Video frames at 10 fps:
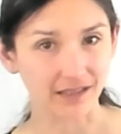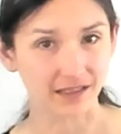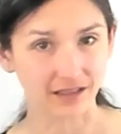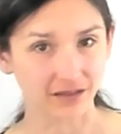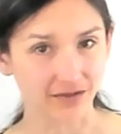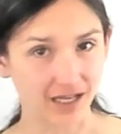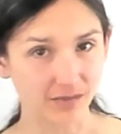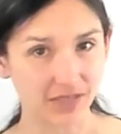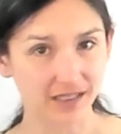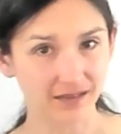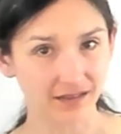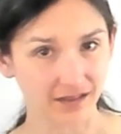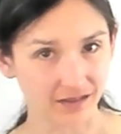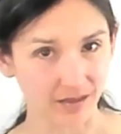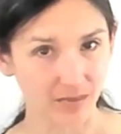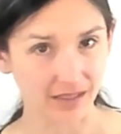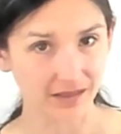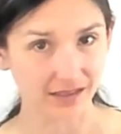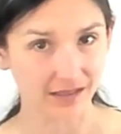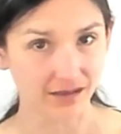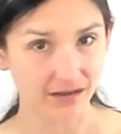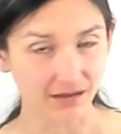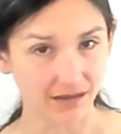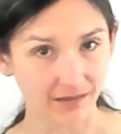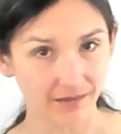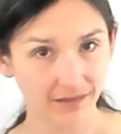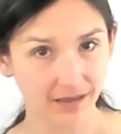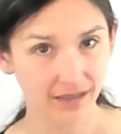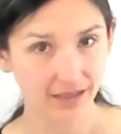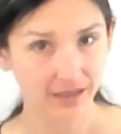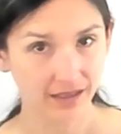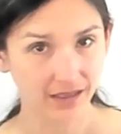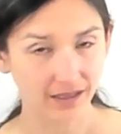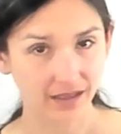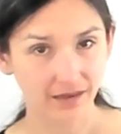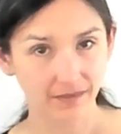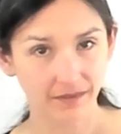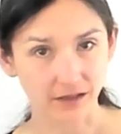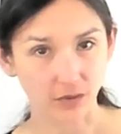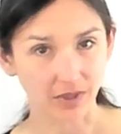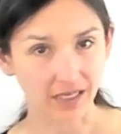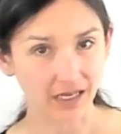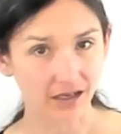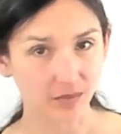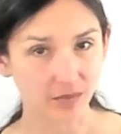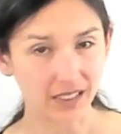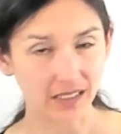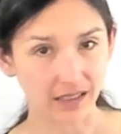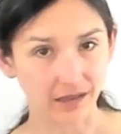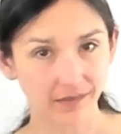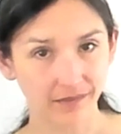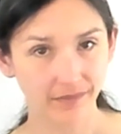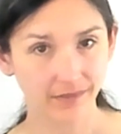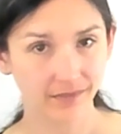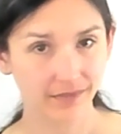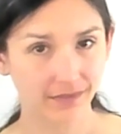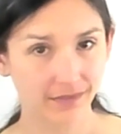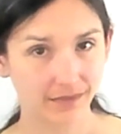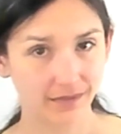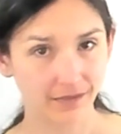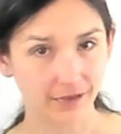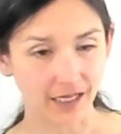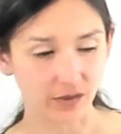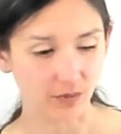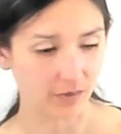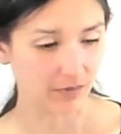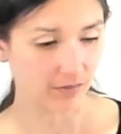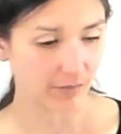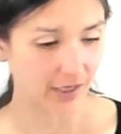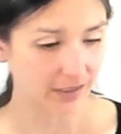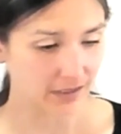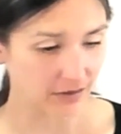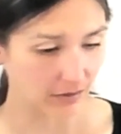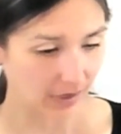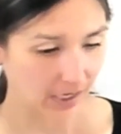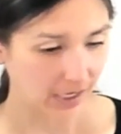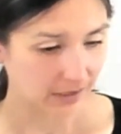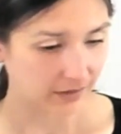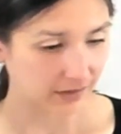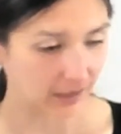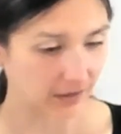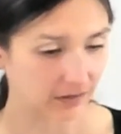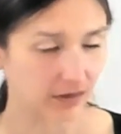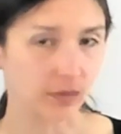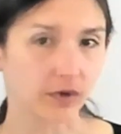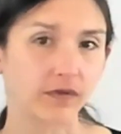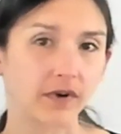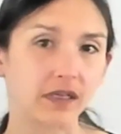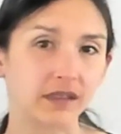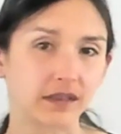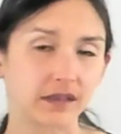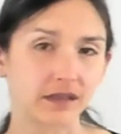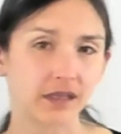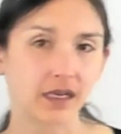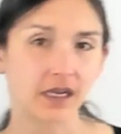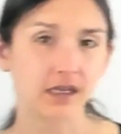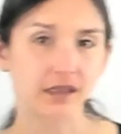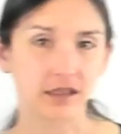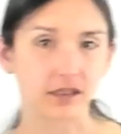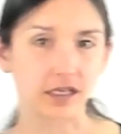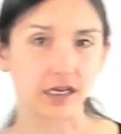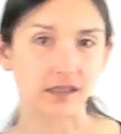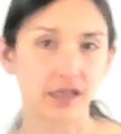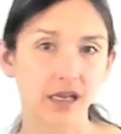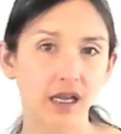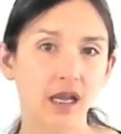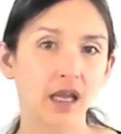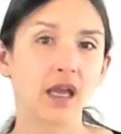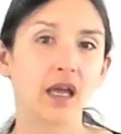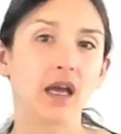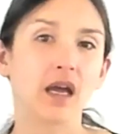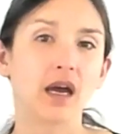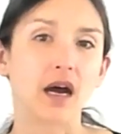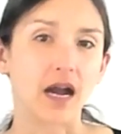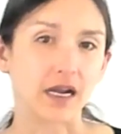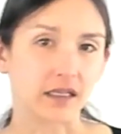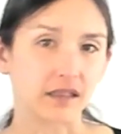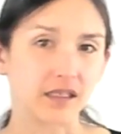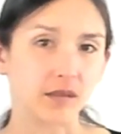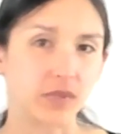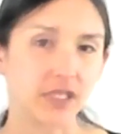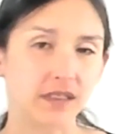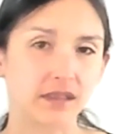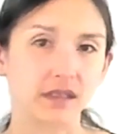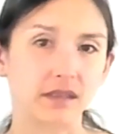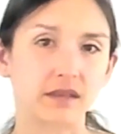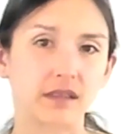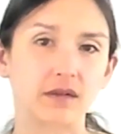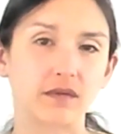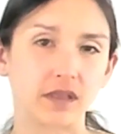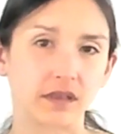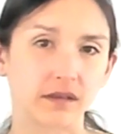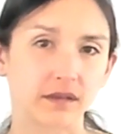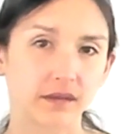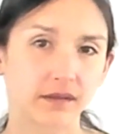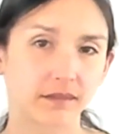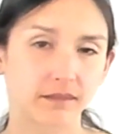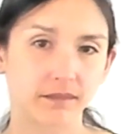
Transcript: sense of that because it doesn't make sense at all. So it cannot be. That's why we remind you to say the simple phrases such as, I can see peace instead of this.